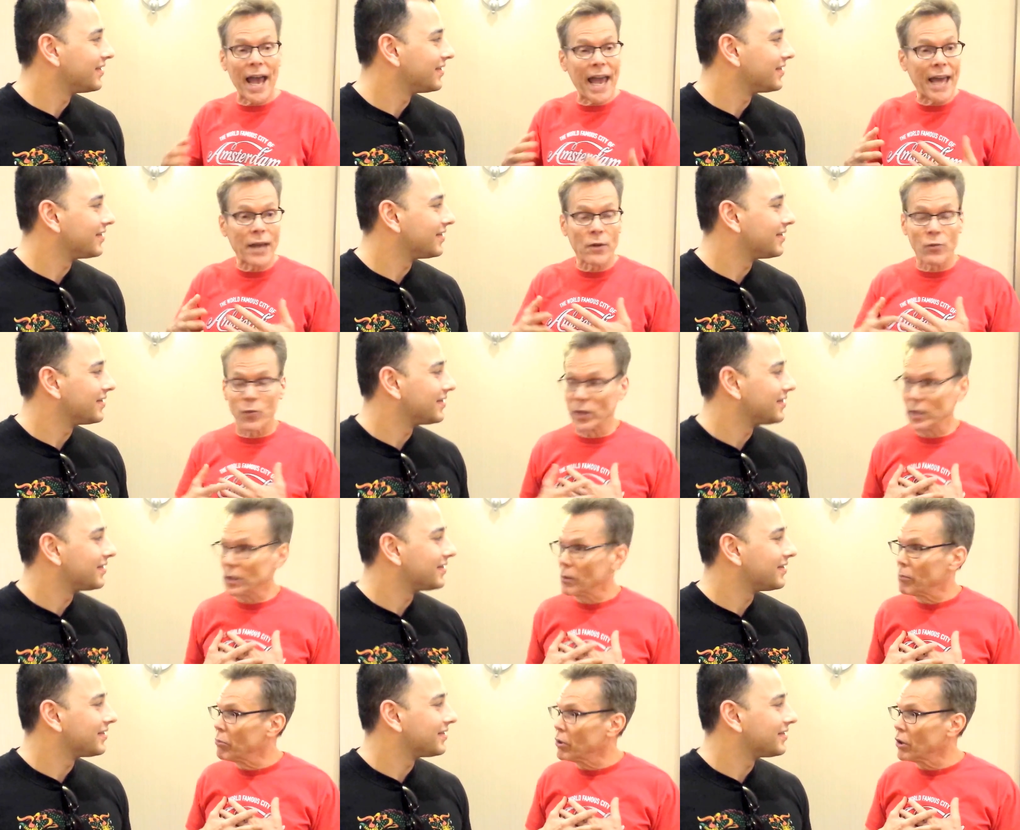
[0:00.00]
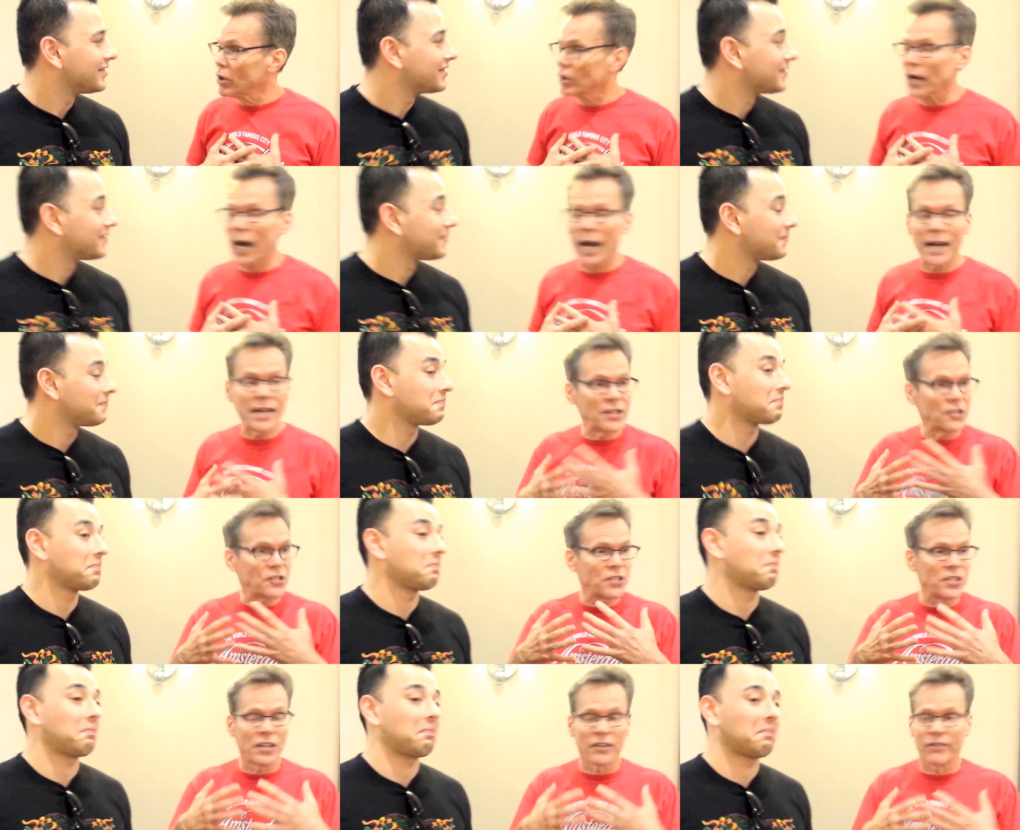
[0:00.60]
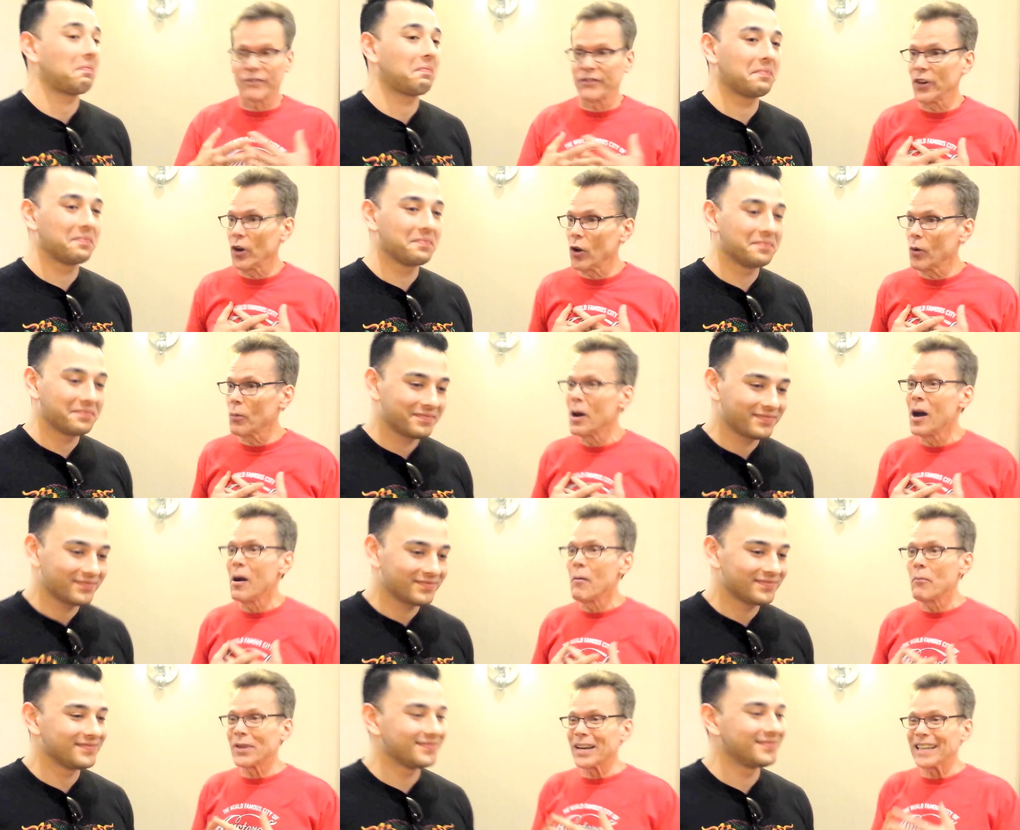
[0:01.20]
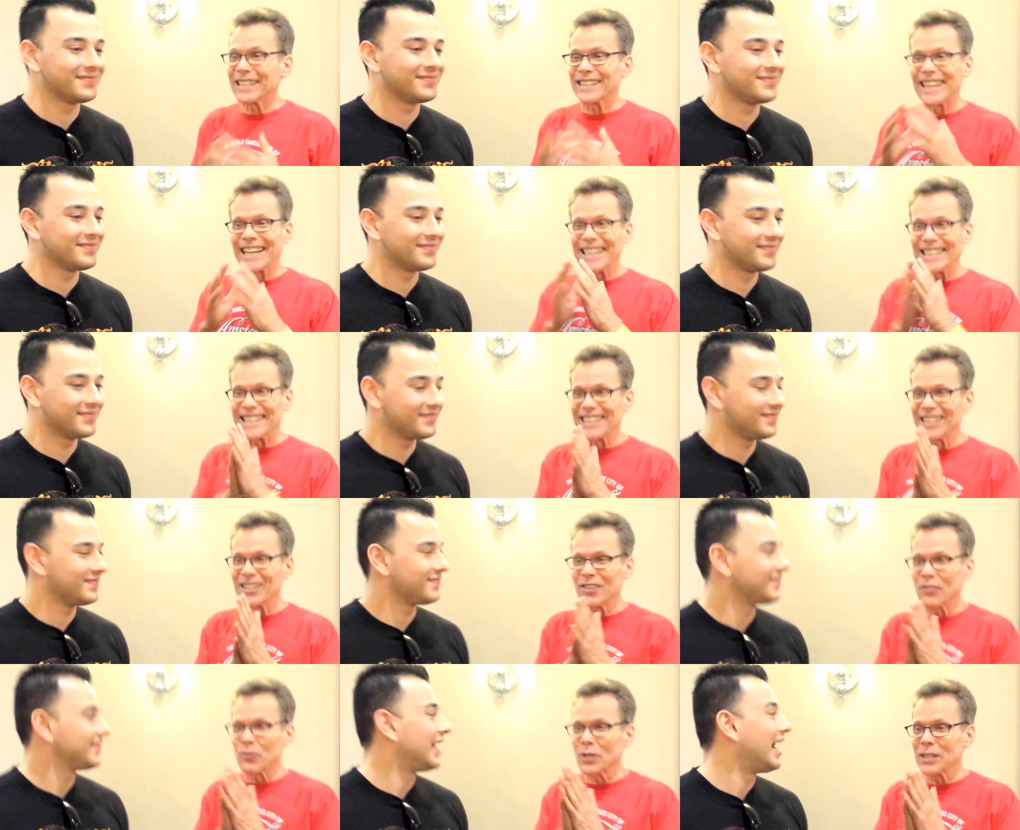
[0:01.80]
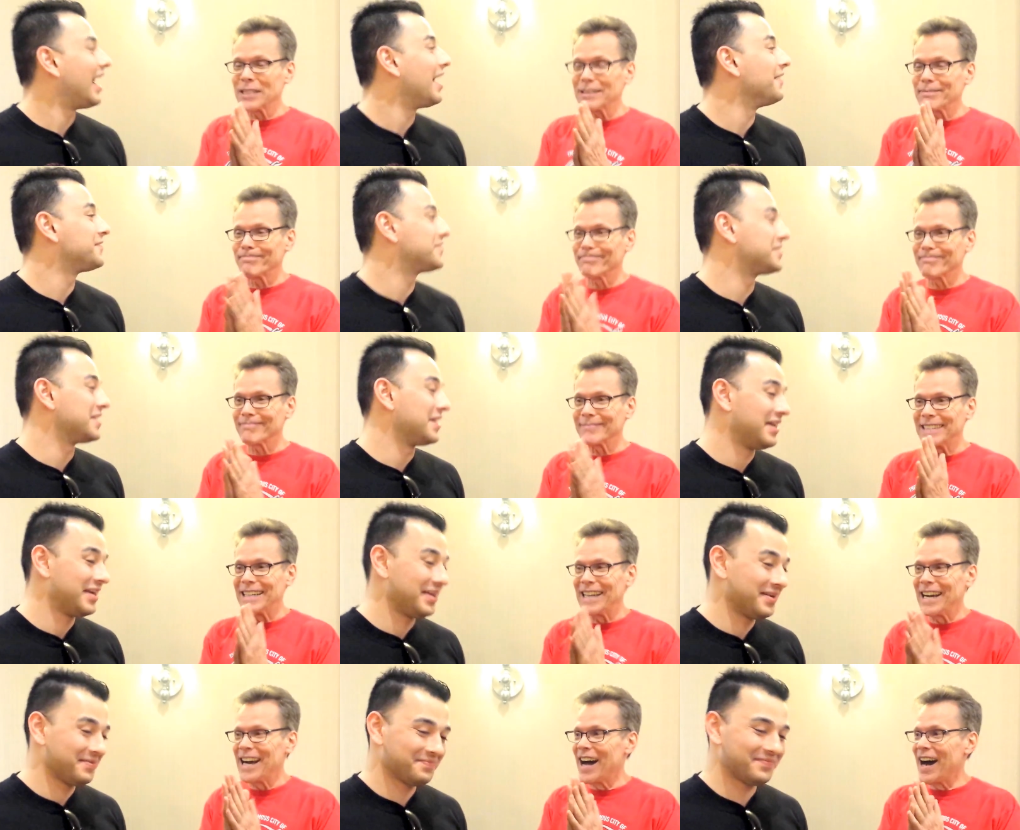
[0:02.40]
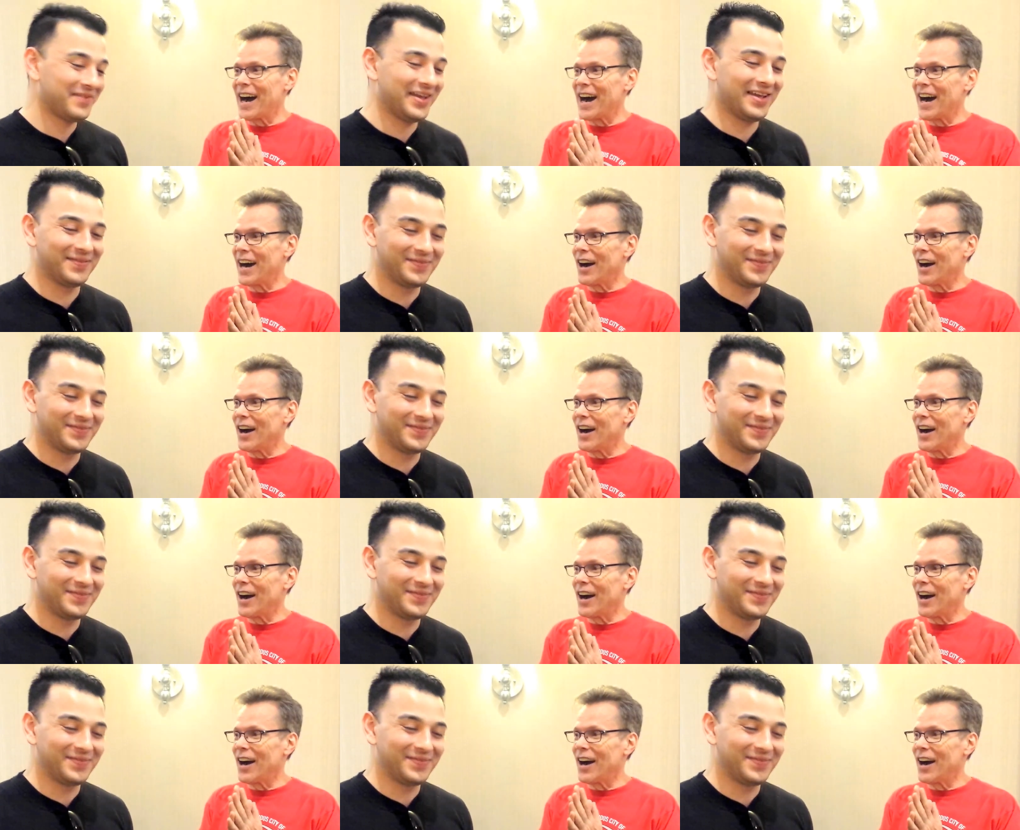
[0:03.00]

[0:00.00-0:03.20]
Speaker 1: I hadn't read the book, I didn't see the film, but I thought, you know what? I've seen it.